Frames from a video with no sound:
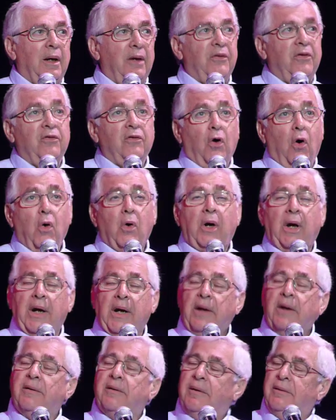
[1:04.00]
He says,
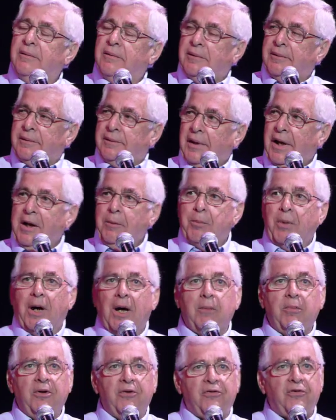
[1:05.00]
okay, take
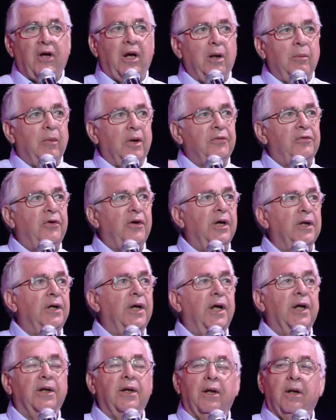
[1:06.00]
Bibles, sell them, I'll see you at
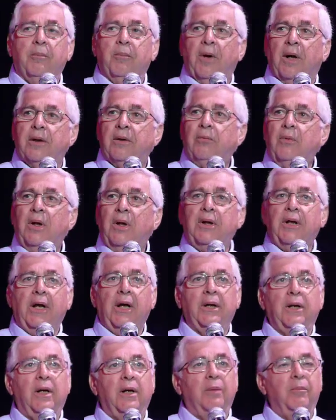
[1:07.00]
the end of the month. Well, the
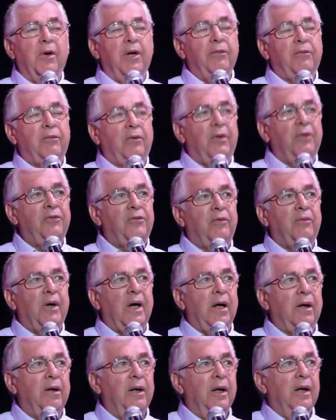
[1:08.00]
end of the month rolls
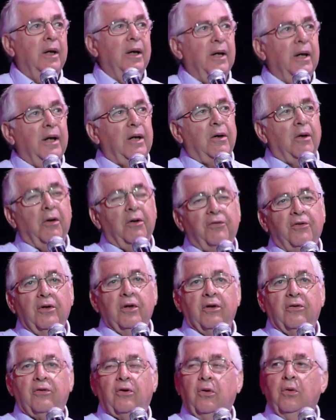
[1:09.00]
around. He calls
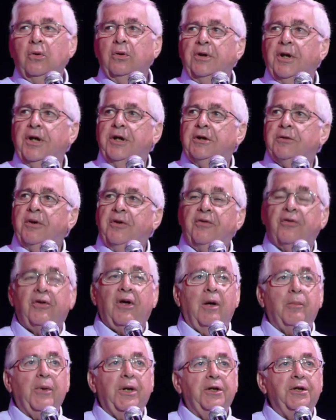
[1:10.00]
him the school teacher. He says,
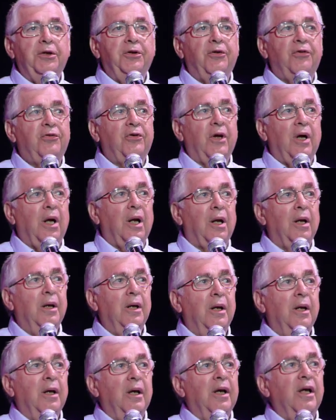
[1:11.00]
how many did you sell?
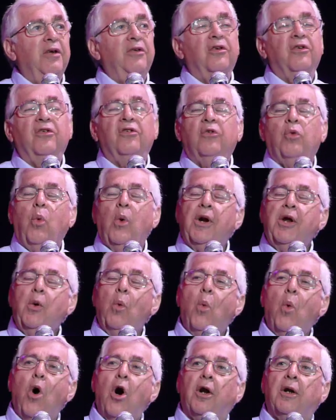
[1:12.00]
He says, 21.
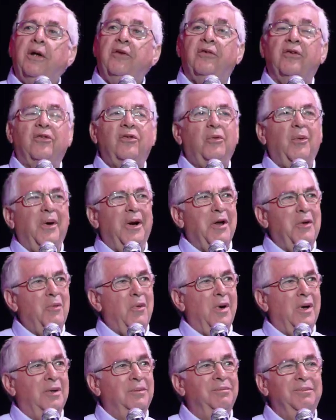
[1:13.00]
He says,
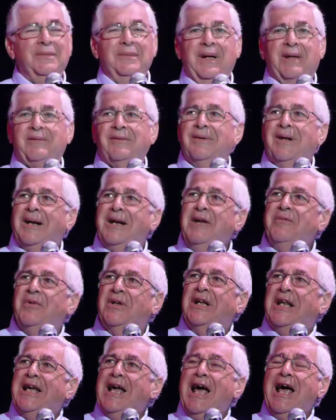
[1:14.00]
21? That's not
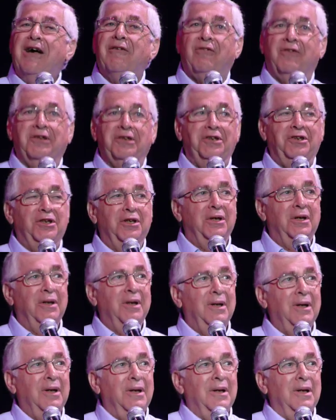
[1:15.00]
even the average.
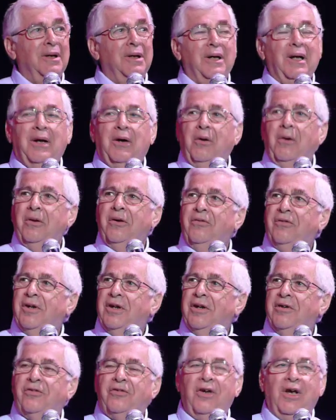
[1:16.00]
He calls him
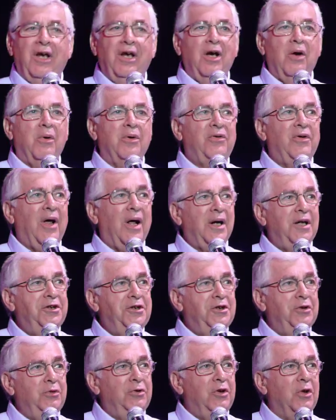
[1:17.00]
the CEO. He says, how did
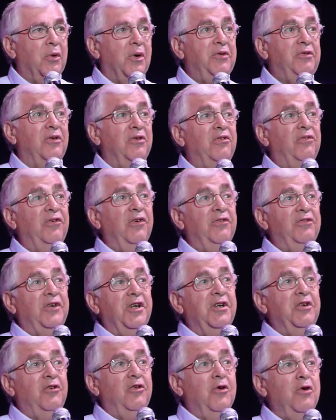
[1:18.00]
you do? He says,
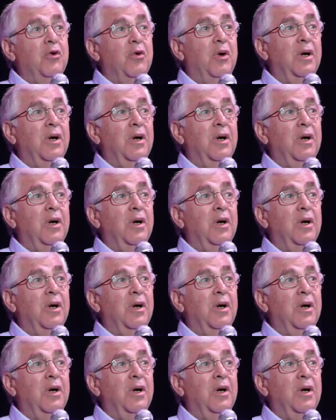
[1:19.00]
52.